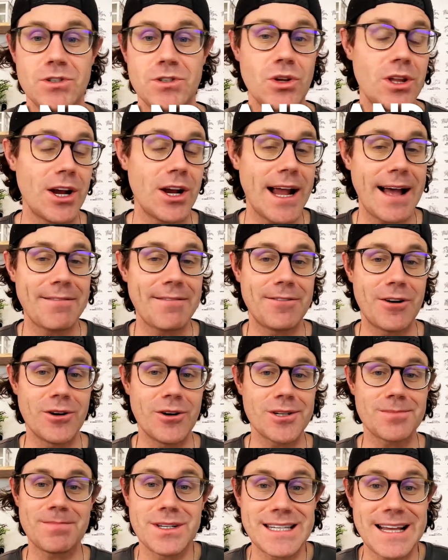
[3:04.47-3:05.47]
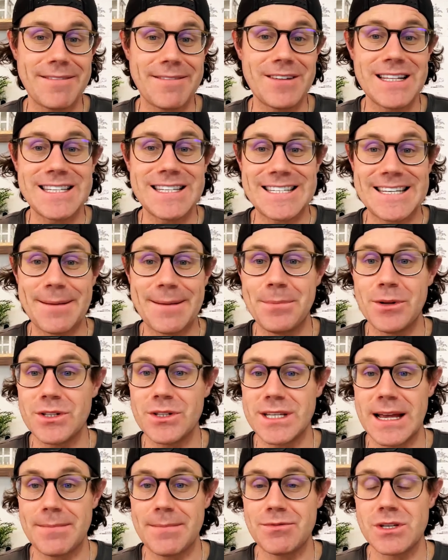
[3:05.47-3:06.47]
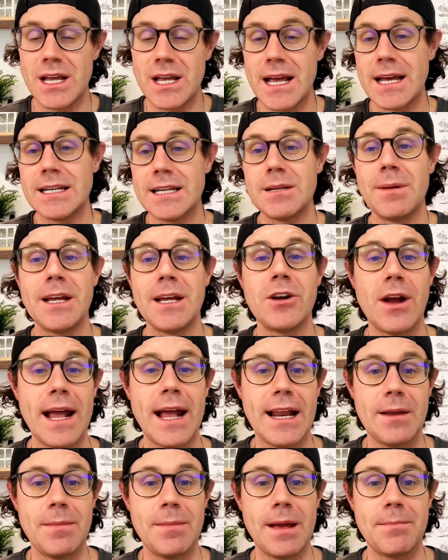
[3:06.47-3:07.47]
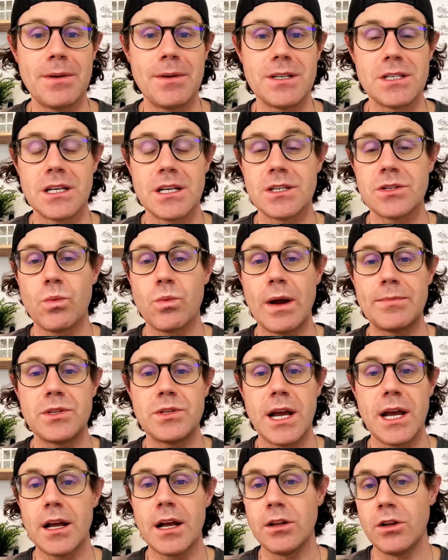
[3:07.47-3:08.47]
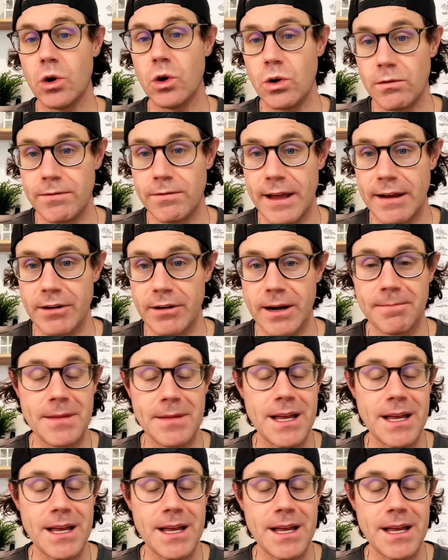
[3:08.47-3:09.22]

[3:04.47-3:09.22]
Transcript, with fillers: So there you have, folks, seven simple tips to make your handyman business website a local favorite.